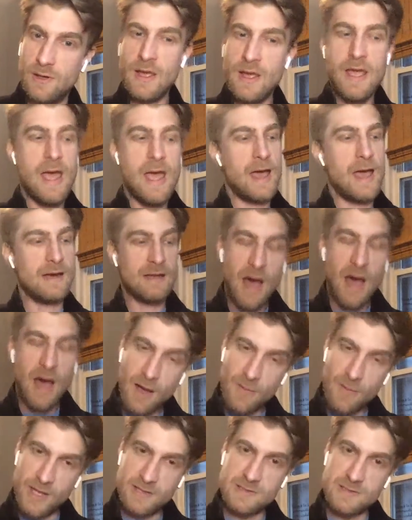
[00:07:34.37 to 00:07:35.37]
and
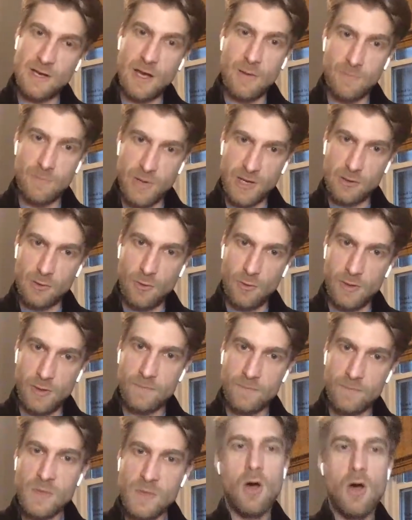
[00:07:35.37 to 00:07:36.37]
comments on Bitcoin?
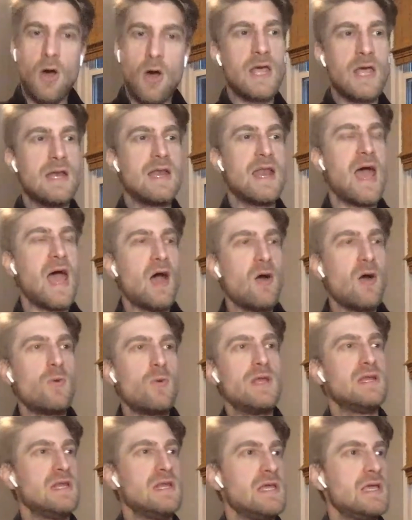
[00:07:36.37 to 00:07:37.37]
Okay, now
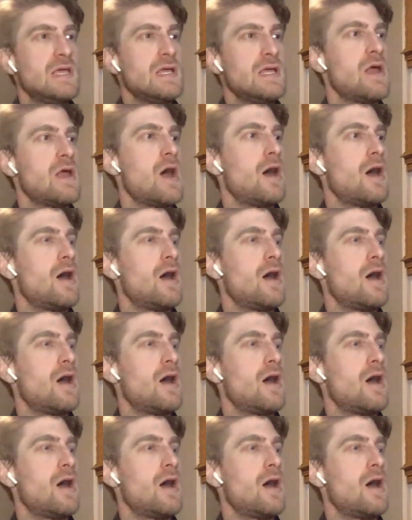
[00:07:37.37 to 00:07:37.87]
we need,